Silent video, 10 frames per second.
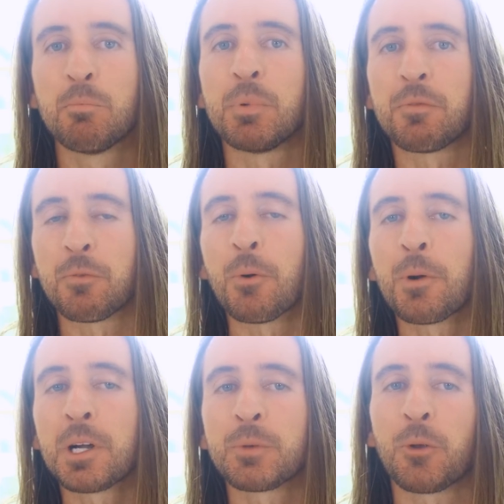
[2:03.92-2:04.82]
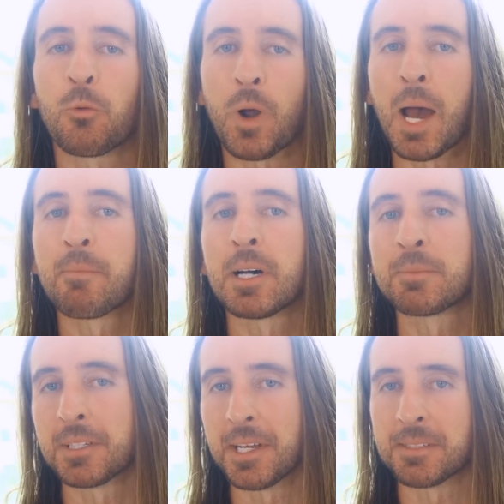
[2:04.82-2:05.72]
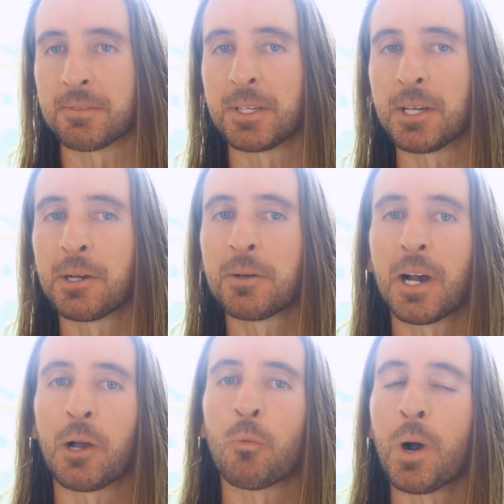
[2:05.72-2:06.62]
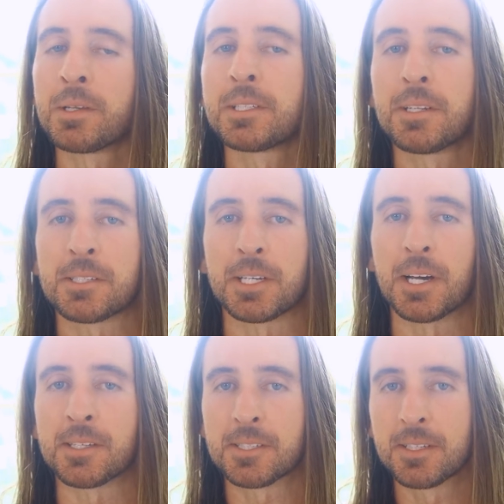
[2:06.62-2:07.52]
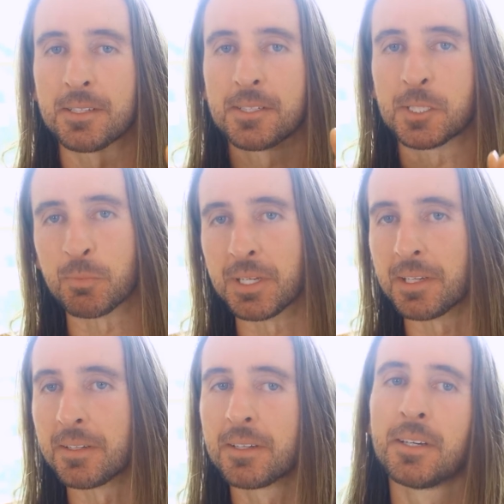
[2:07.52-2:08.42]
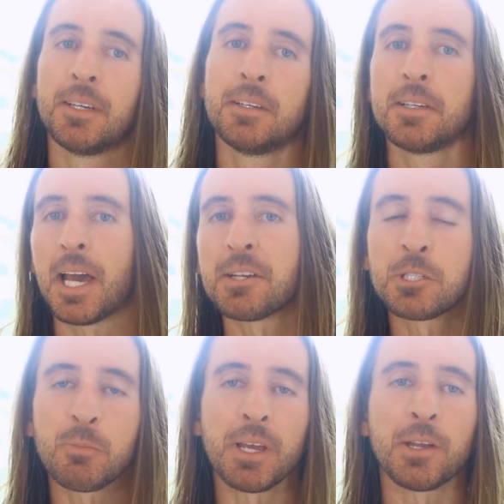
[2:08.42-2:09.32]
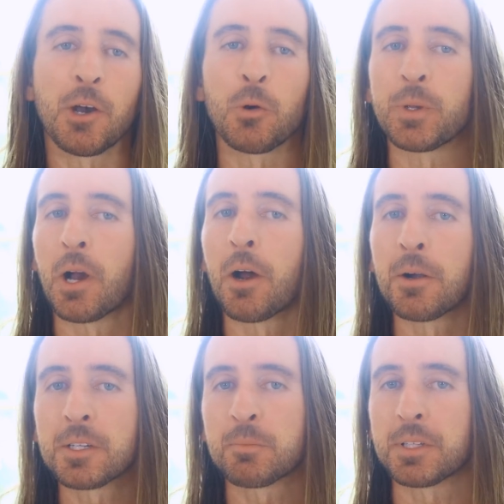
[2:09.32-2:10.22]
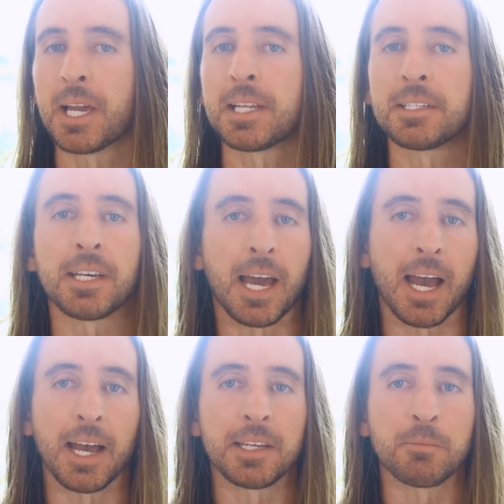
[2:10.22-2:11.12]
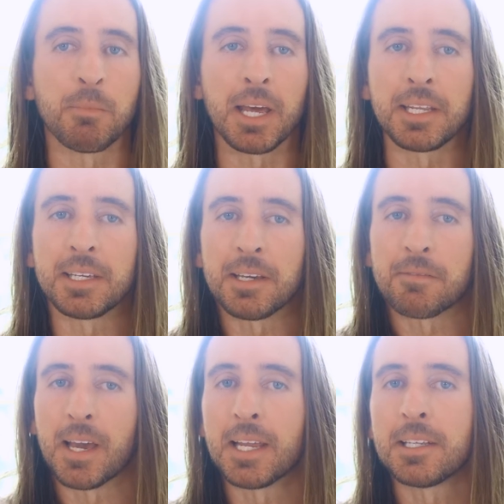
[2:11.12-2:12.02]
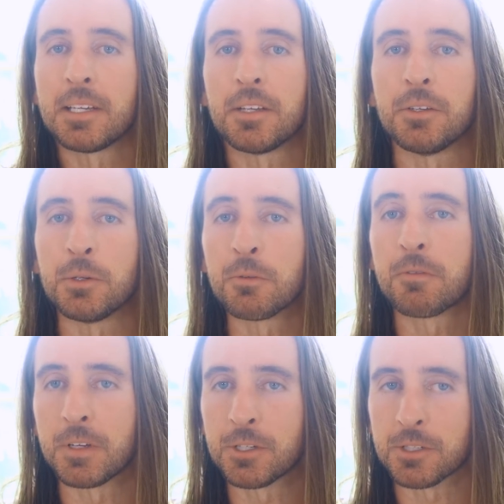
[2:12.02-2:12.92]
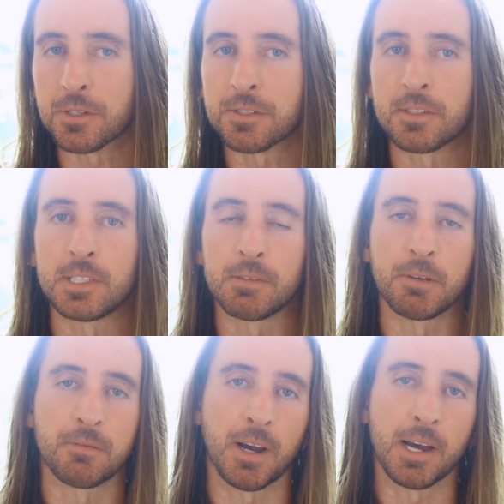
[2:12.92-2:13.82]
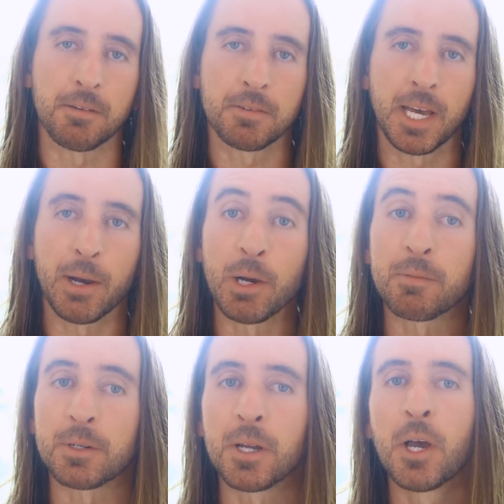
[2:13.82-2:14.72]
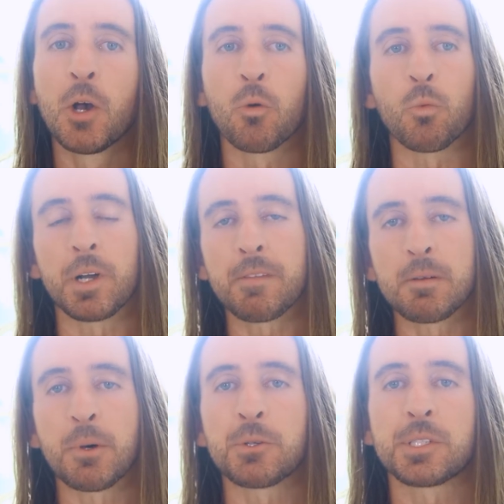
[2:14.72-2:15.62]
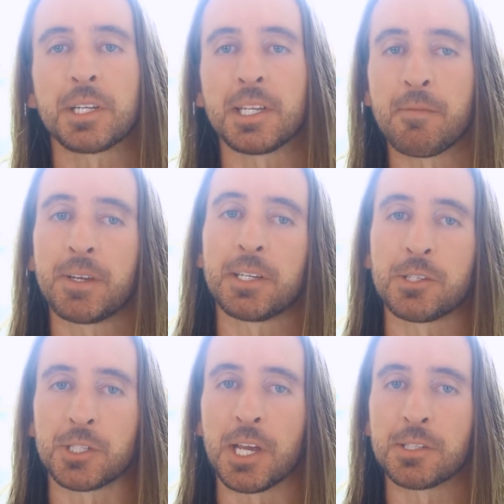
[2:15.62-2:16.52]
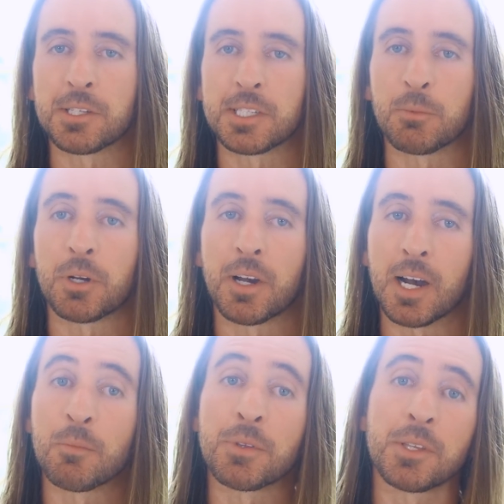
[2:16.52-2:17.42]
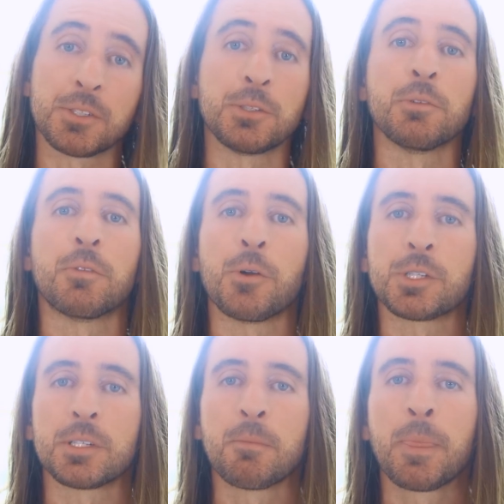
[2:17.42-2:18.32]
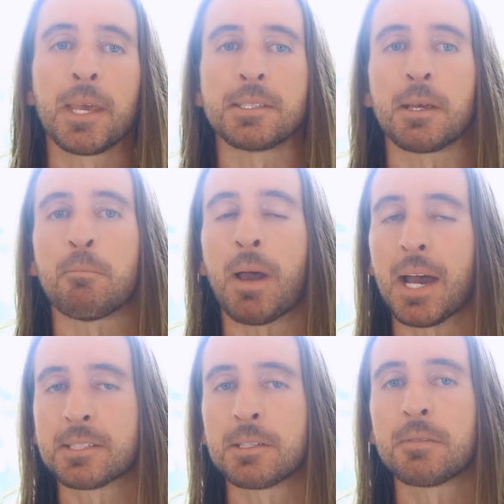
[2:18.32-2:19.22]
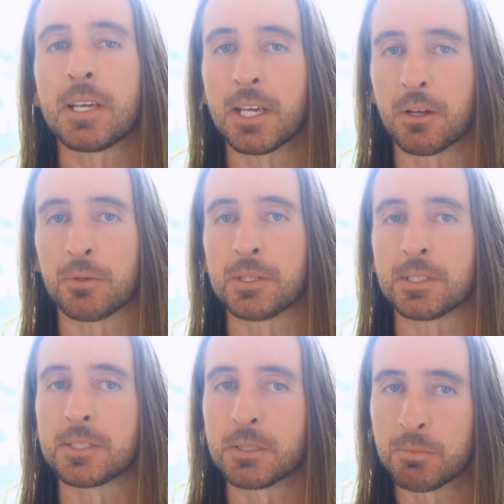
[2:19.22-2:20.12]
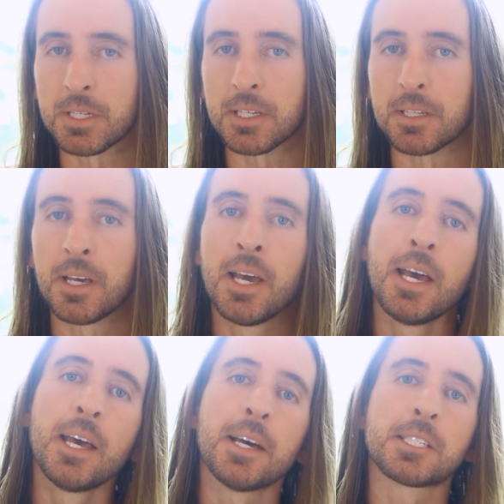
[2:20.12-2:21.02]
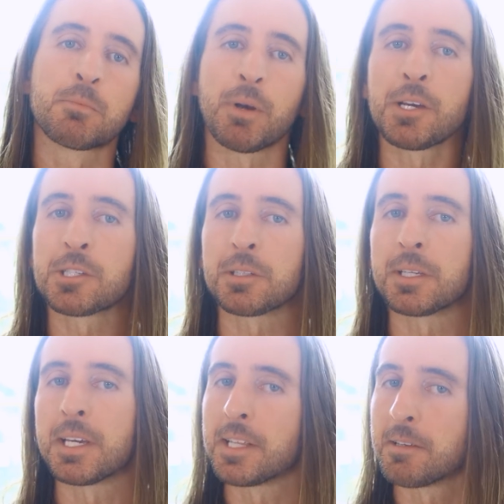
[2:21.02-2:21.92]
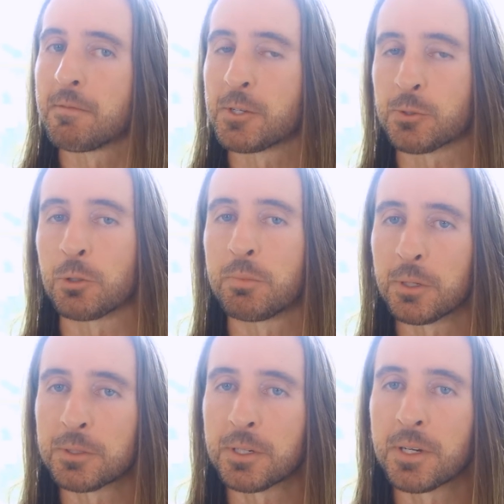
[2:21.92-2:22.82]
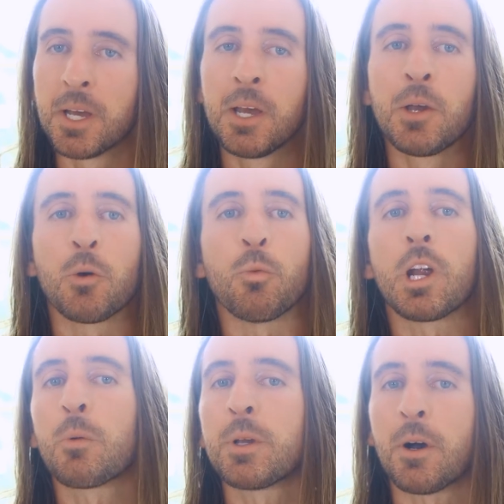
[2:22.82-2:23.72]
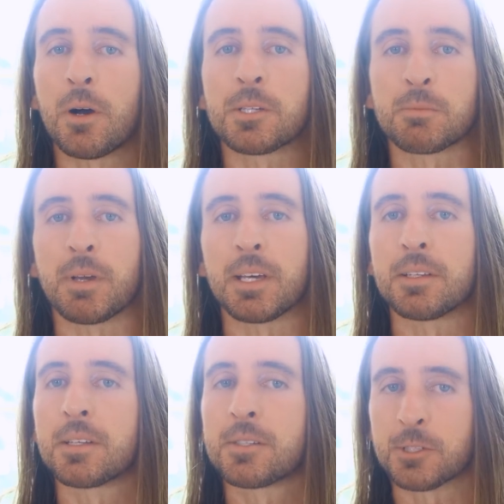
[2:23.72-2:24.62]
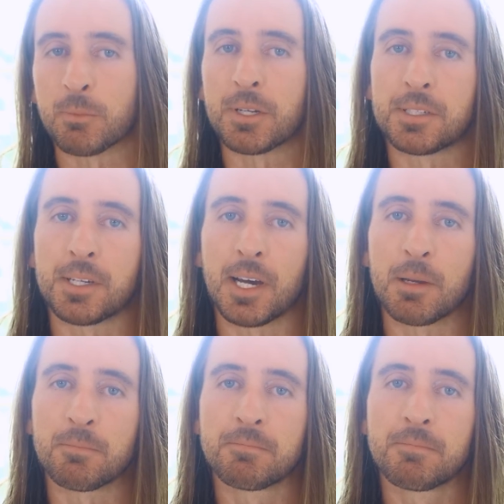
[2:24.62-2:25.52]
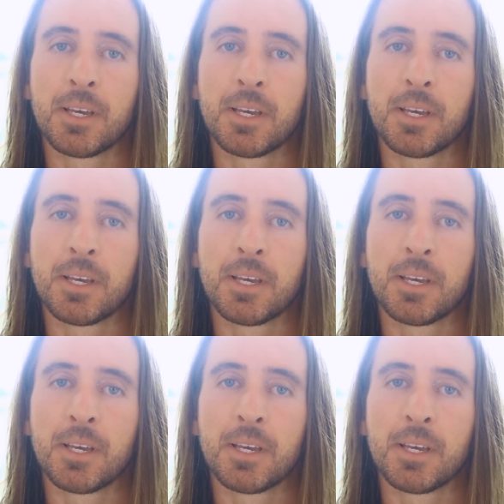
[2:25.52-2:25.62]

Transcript: Before we wrap up today's video, I want to discuss speed. As you may know, we aren't planning to add many, if any, new features to Divi 5. However, one of the most significant changes that will come with this new version is a massive increase in speed, especially in the visual builder, where we all spend so much time.